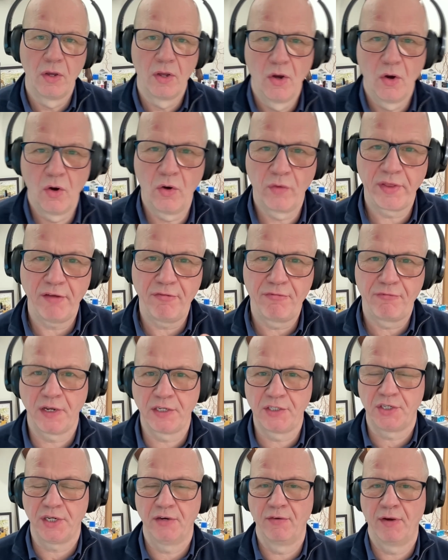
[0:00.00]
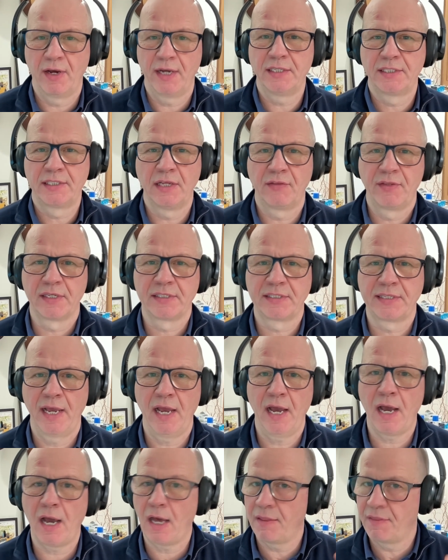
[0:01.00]
or they fudge it, right? So they'll say
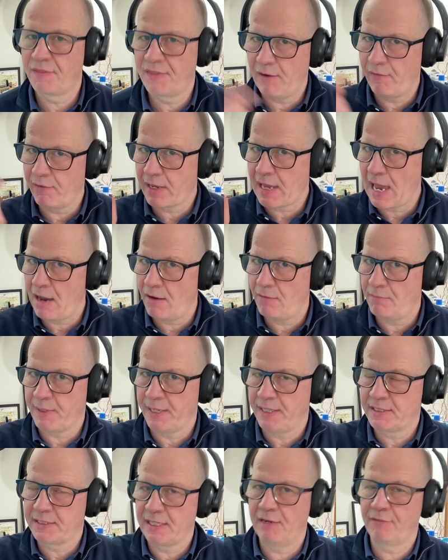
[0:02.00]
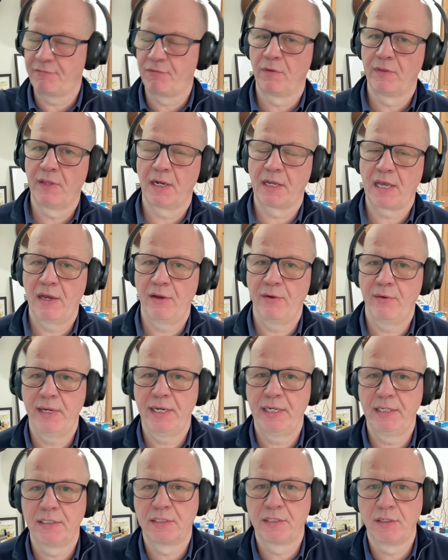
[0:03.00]
they're account based, therefore they'll go
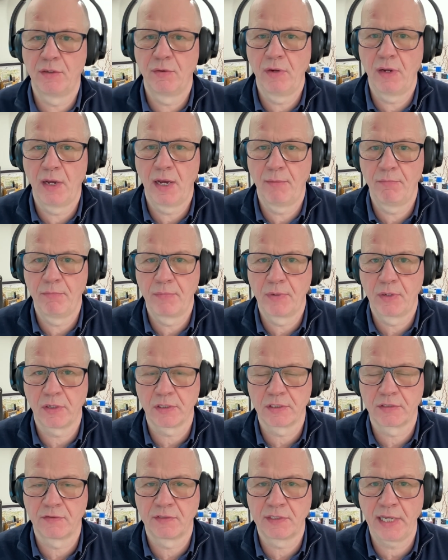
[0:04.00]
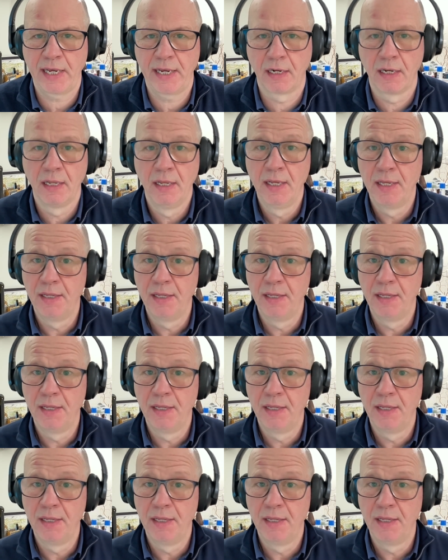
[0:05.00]
into cost of sale.